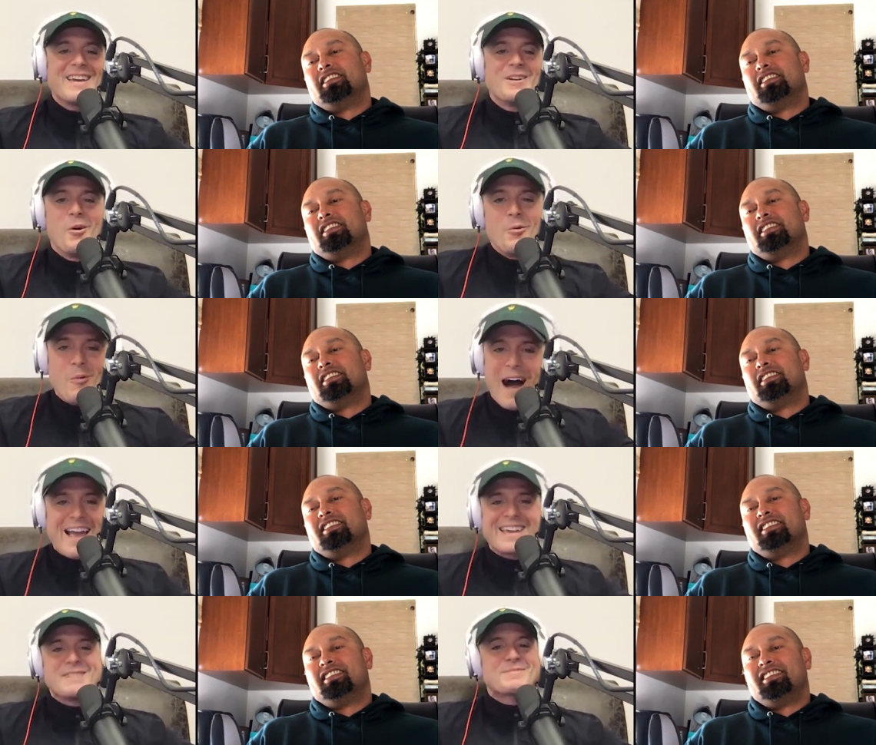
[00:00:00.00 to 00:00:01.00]
Speaker 1: Hawaiian
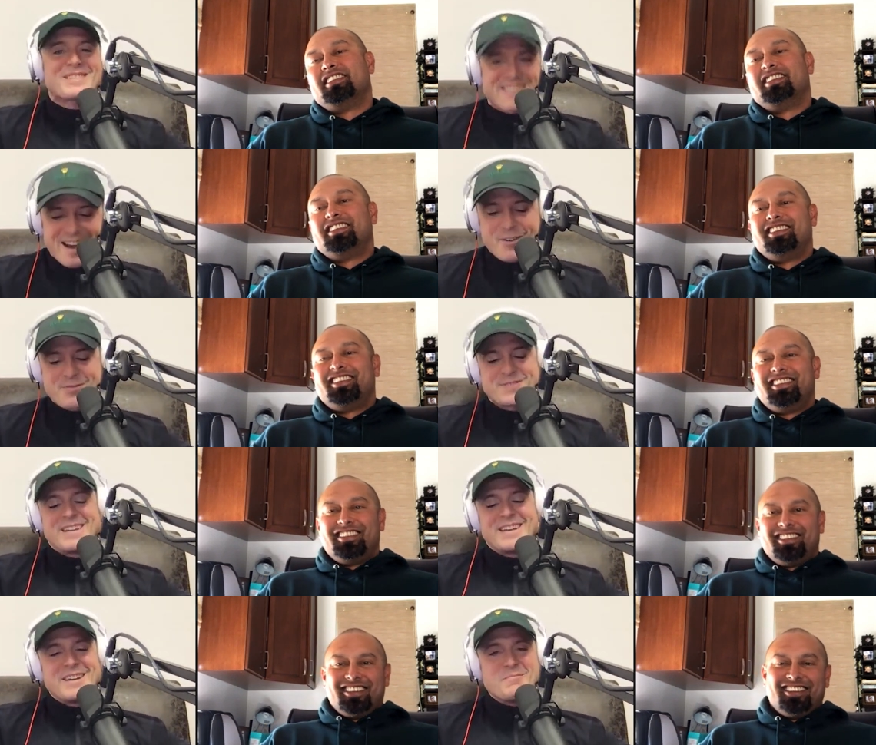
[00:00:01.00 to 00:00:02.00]
himself,
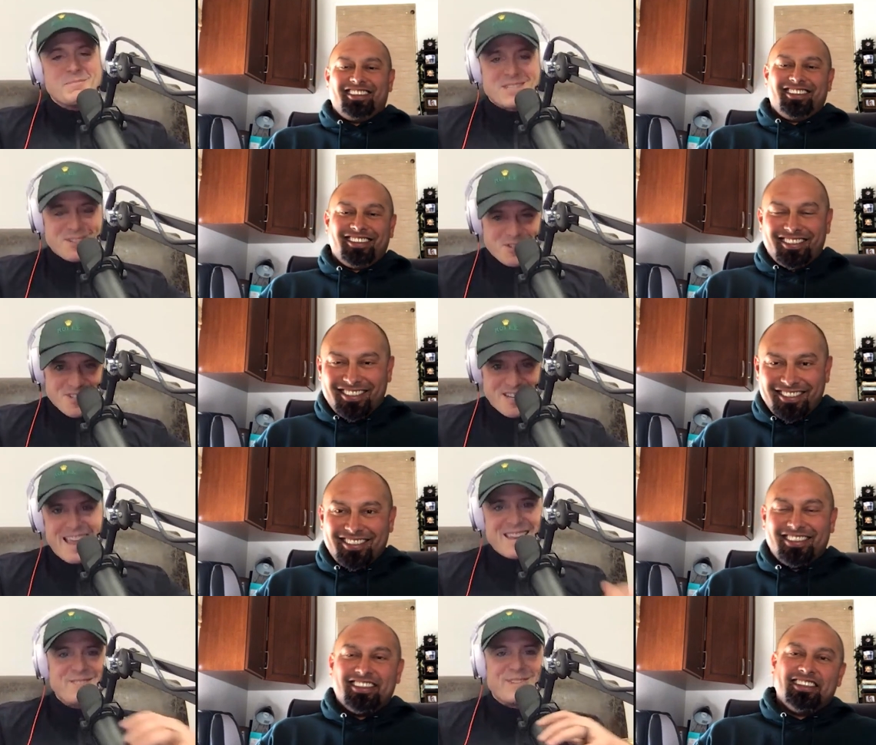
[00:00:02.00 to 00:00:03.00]
Mister Shane
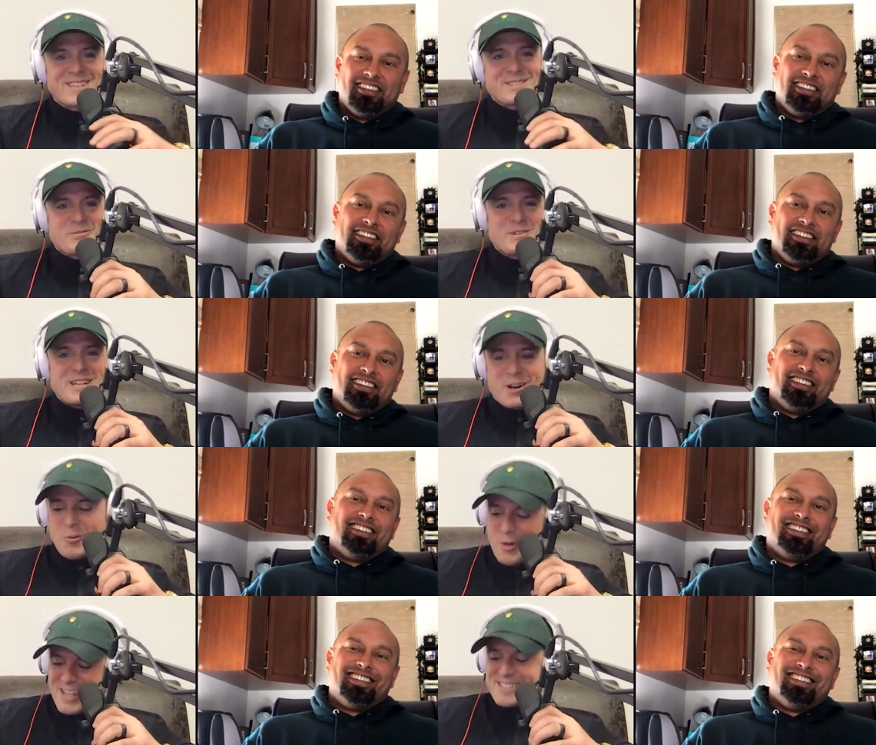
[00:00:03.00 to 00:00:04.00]
Victorino.
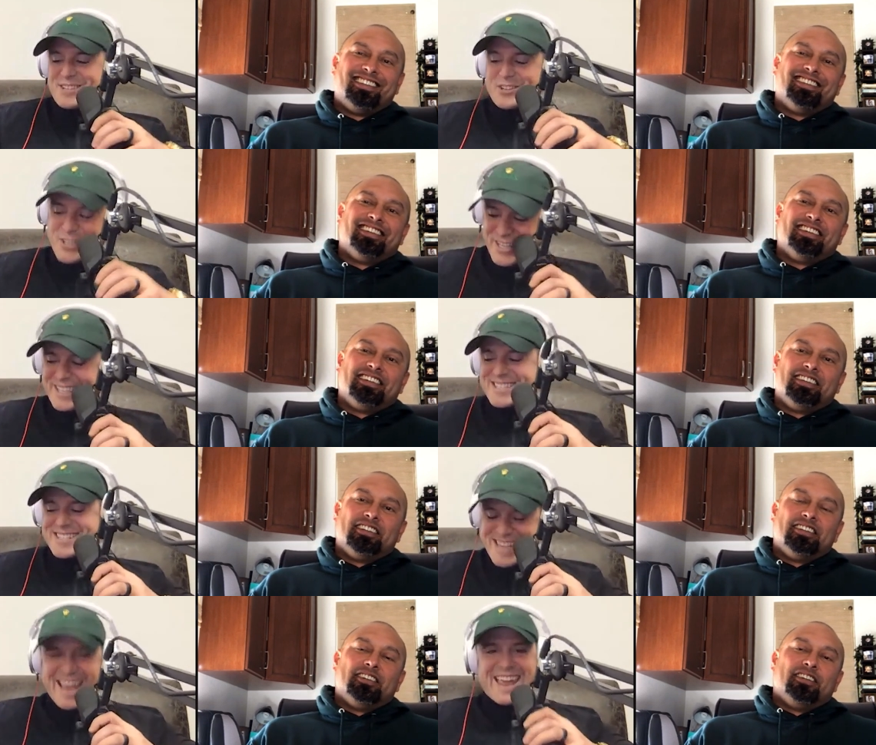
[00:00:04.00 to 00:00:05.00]
What's good,
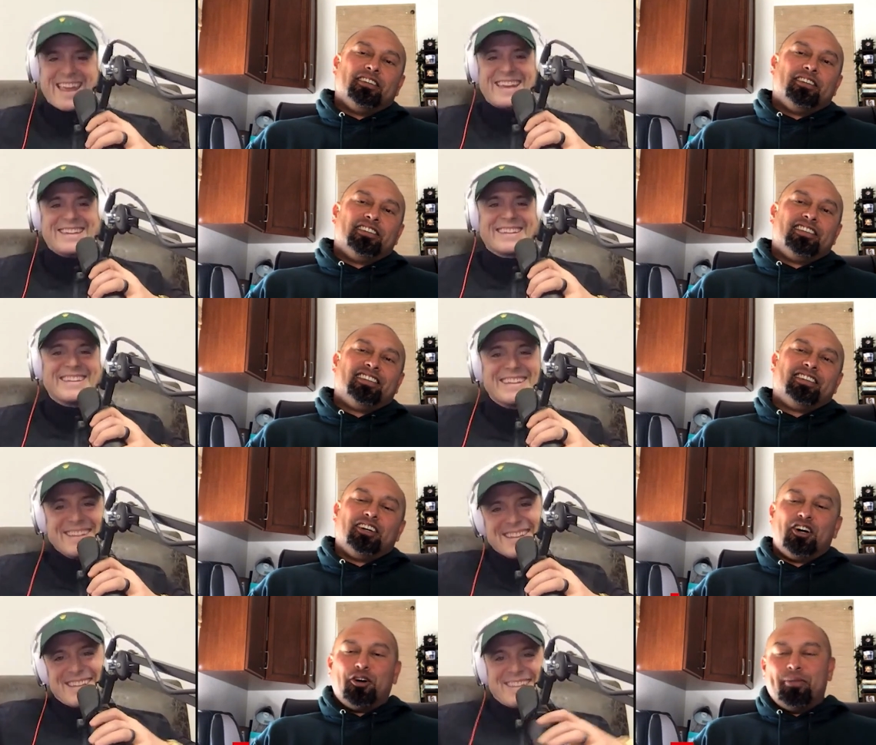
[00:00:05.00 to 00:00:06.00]
Shane?
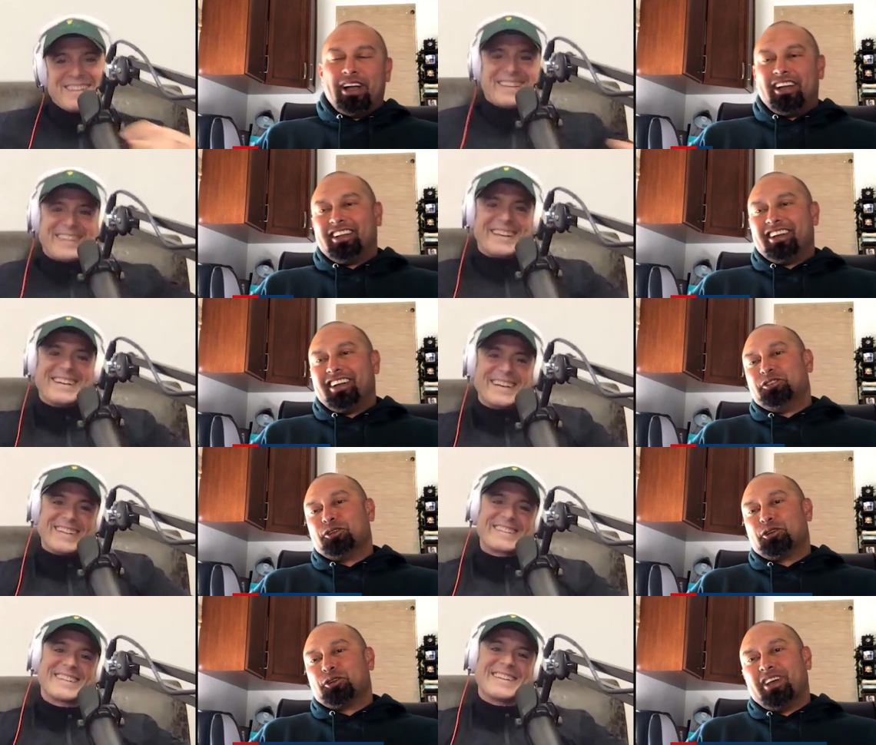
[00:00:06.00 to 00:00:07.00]
Speaker 2: Oh, man, I got
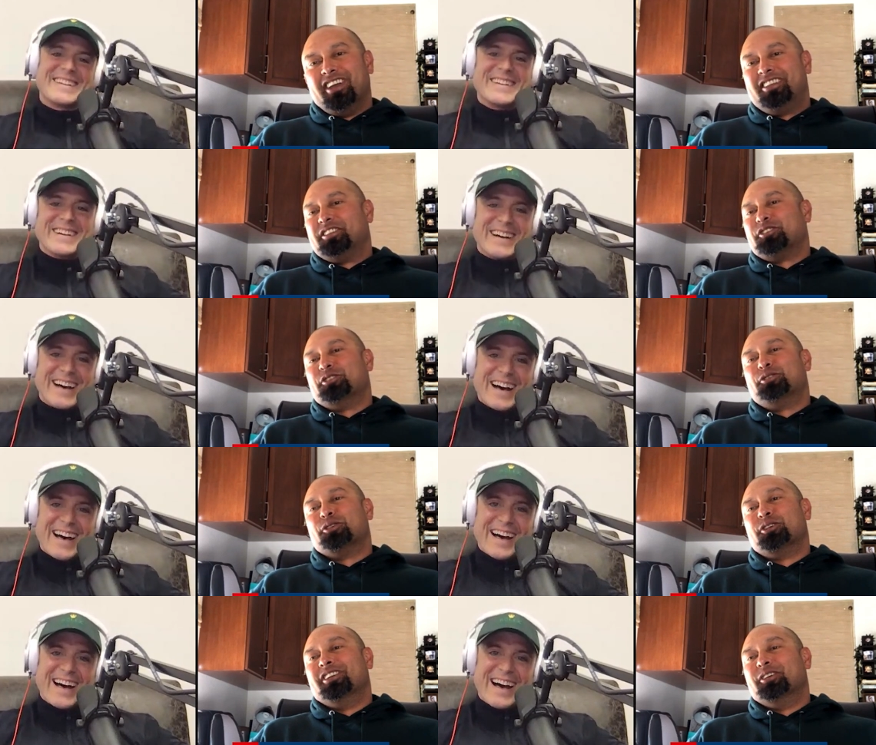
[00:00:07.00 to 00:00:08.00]
zero complaints. Just
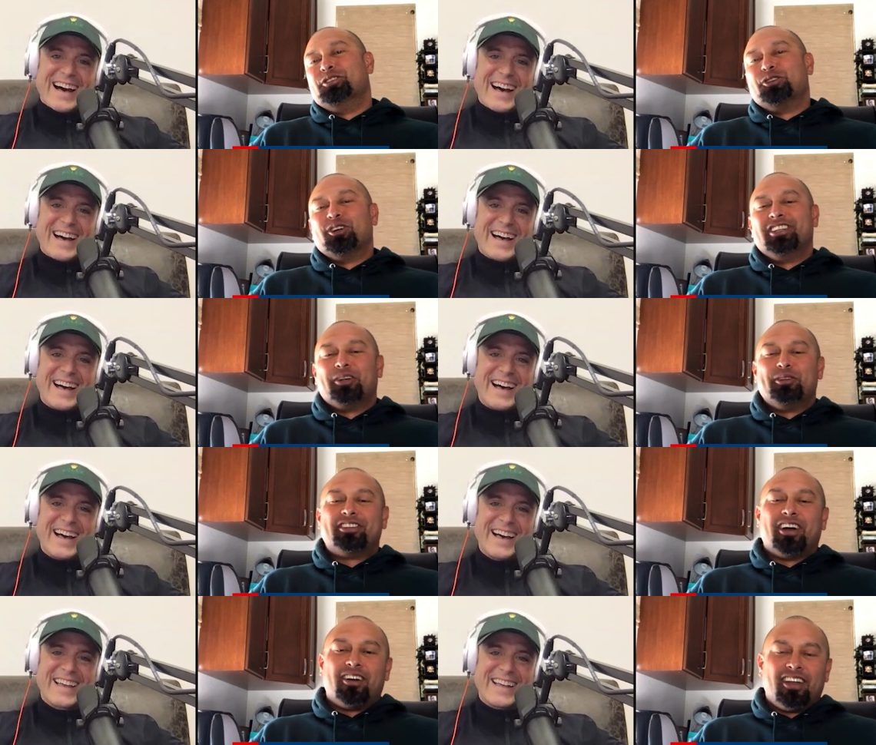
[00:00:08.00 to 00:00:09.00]
enjoy, you know, enjoying that
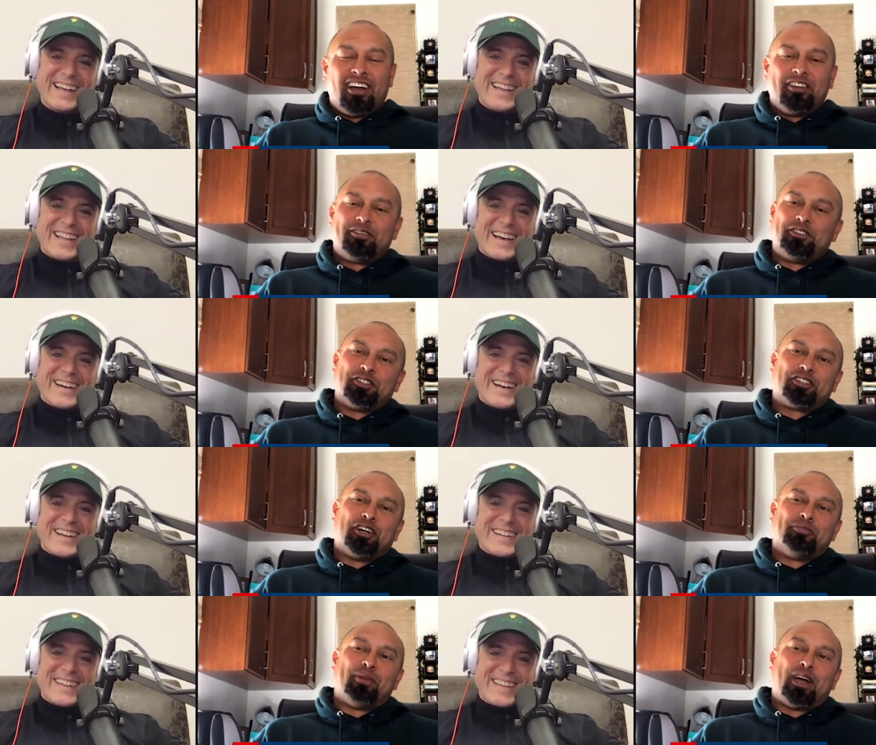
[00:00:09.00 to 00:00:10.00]
retired life. Just
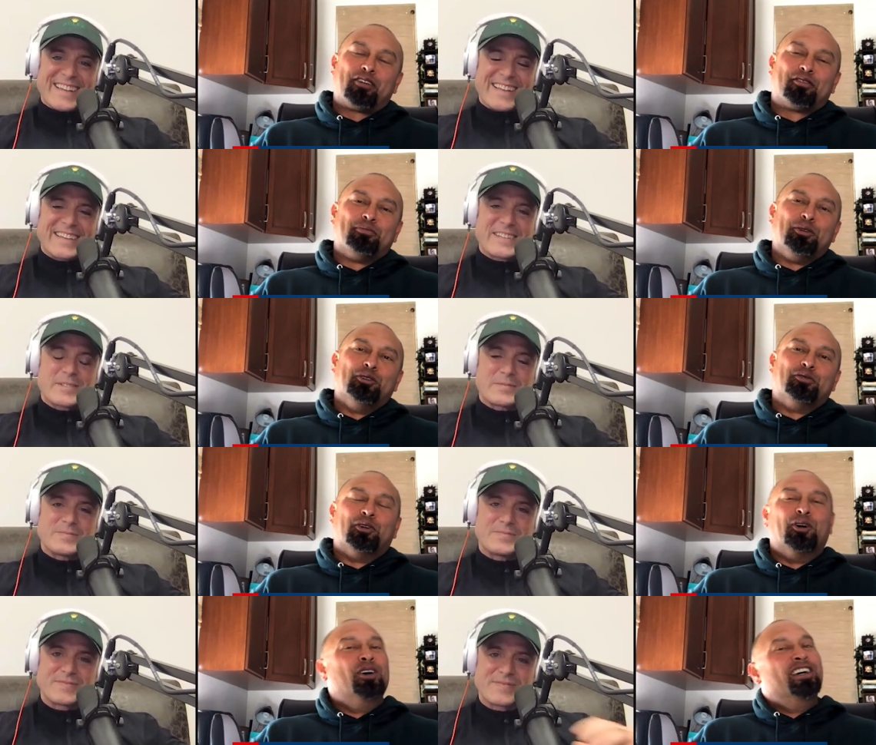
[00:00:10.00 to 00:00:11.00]
got back from
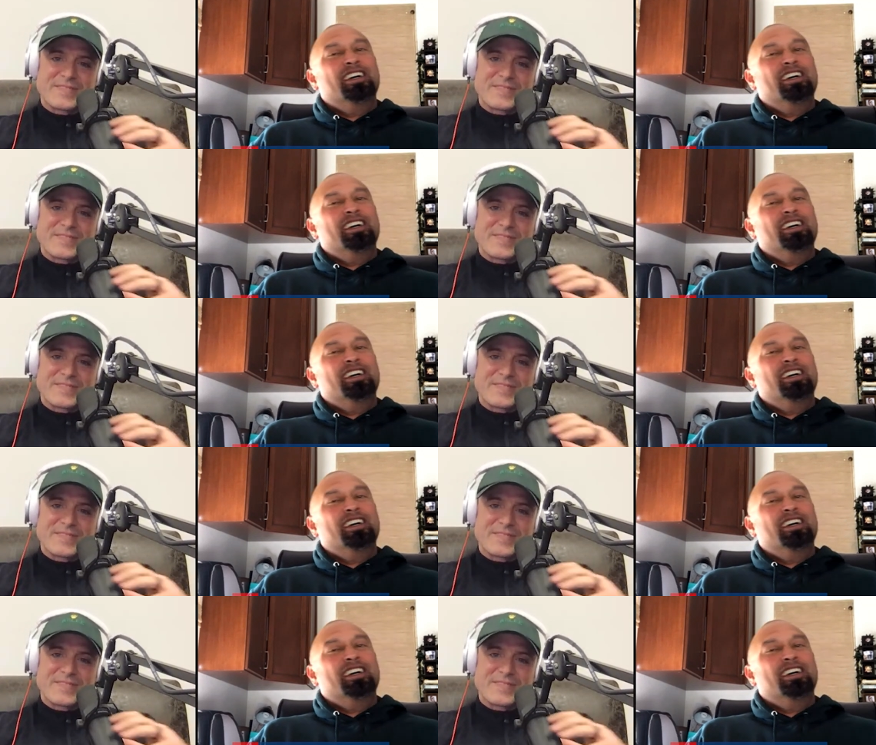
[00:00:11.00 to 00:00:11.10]
beautiful...